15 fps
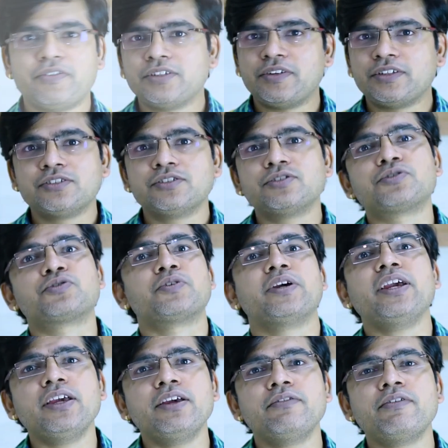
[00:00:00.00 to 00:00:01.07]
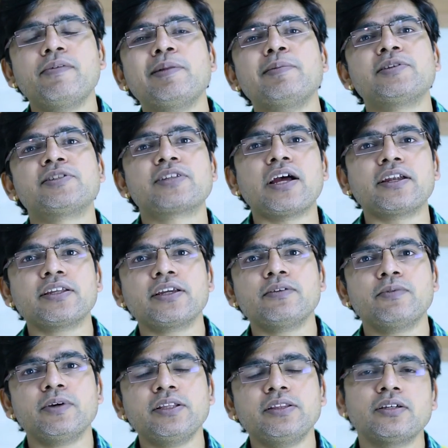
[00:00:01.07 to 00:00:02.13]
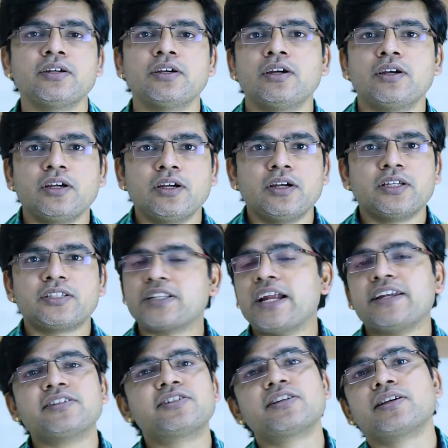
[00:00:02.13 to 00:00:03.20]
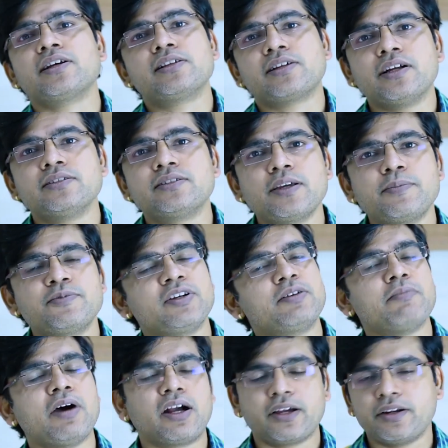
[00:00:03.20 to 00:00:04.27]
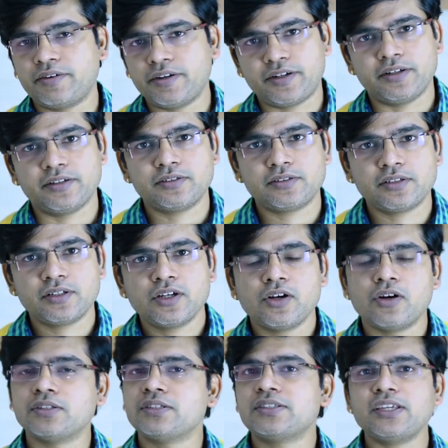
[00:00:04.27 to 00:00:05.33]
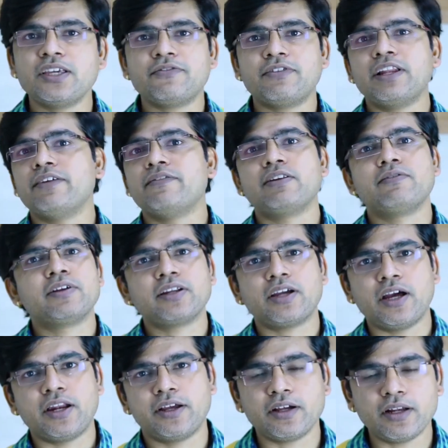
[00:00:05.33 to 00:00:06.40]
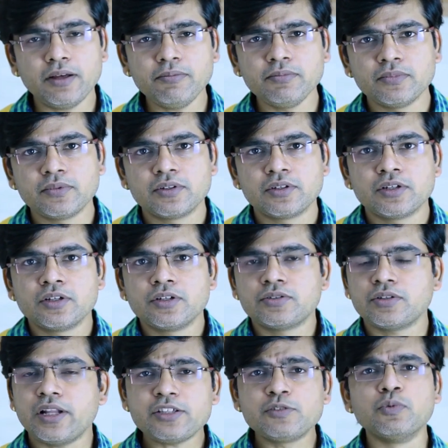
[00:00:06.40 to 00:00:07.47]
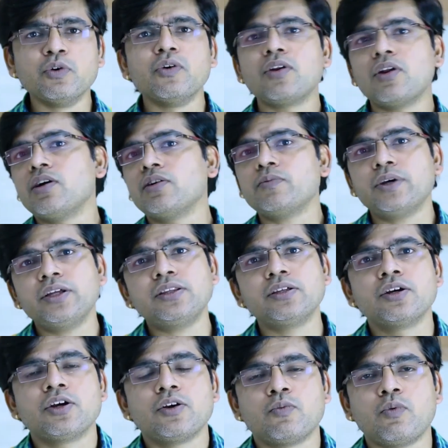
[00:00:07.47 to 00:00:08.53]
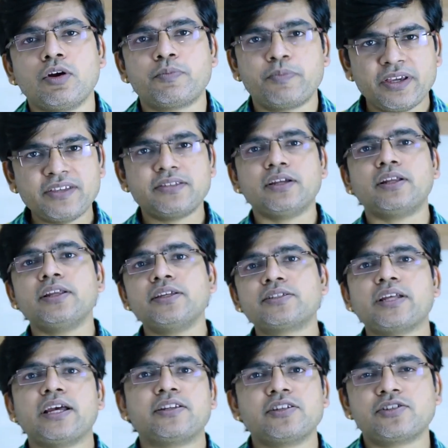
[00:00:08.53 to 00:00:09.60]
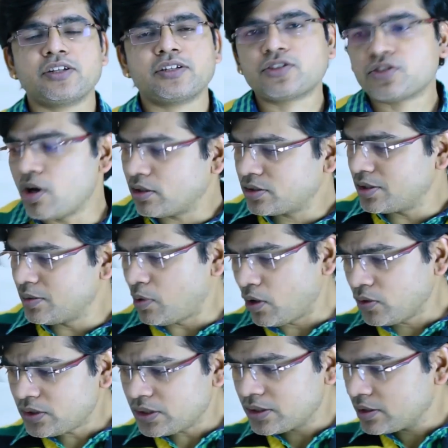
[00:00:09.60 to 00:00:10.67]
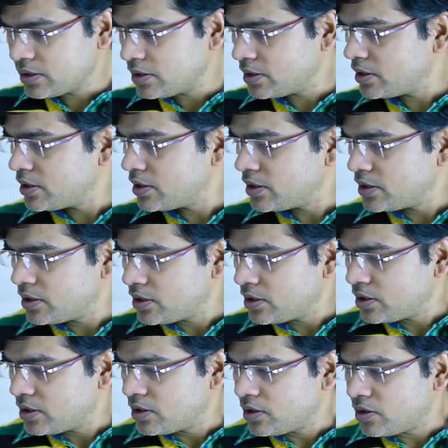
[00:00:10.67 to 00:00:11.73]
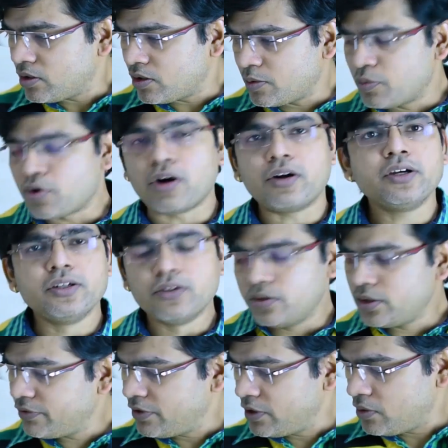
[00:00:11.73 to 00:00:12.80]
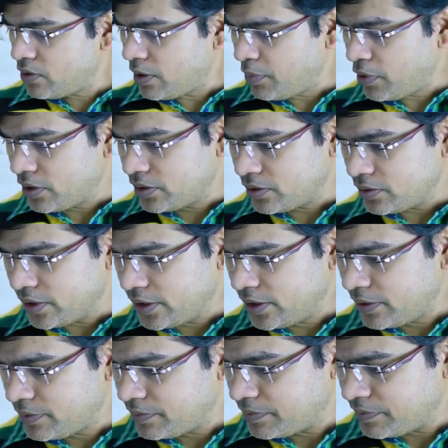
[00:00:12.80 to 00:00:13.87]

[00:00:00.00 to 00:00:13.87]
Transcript: everyone. So today we will be starting with statistical concepts and market returns on the CFA level 1 curriculum. So let's move along with what basically statistics talks about. On a broader note, if you look upon to it,